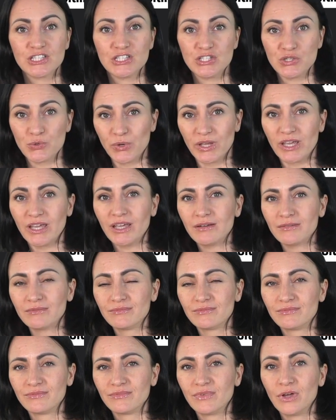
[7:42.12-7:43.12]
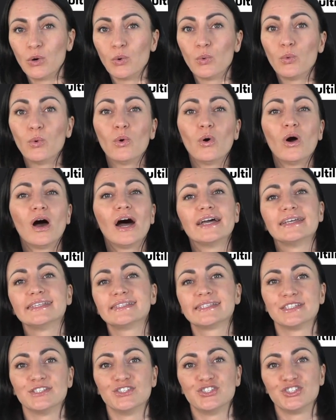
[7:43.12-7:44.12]
doing, or I
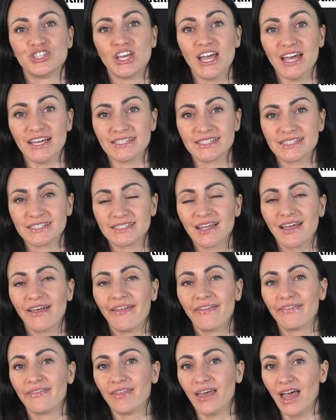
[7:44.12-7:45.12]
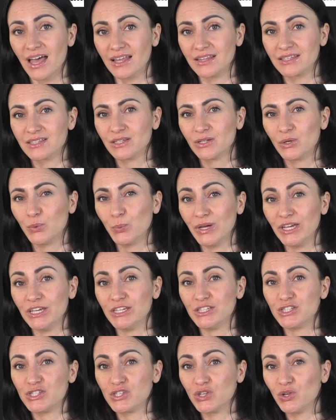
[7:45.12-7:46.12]
suggest that we
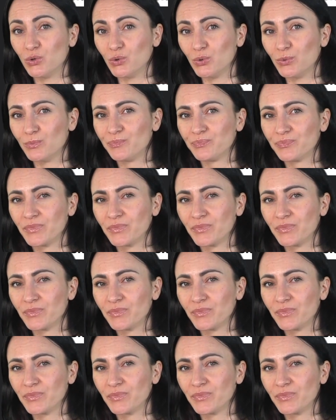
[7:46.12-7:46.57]
do,